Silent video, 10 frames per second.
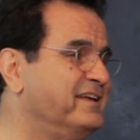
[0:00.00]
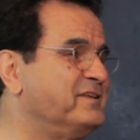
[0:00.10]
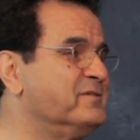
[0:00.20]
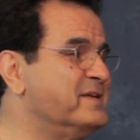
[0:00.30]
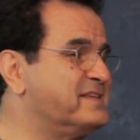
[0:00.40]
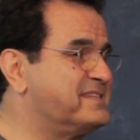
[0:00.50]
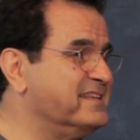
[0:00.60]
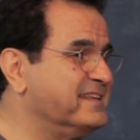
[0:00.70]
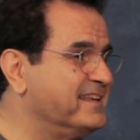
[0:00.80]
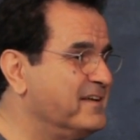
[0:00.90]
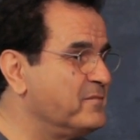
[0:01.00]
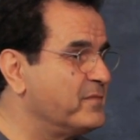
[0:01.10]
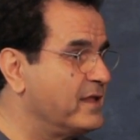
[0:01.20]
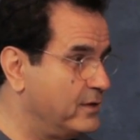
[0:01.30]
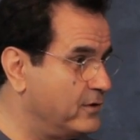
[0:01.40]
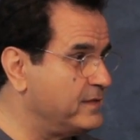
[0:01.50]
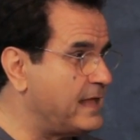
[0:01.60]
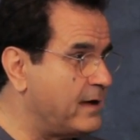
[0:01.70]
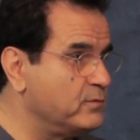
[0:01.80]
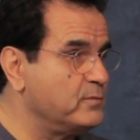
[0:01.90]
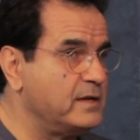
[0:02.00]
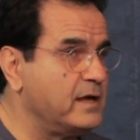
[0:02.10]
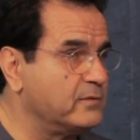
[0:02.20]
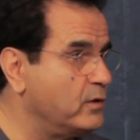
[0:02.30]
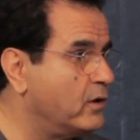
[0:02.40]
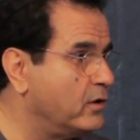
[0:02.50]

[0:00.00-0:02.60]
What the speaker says: You missed it. That would be like we're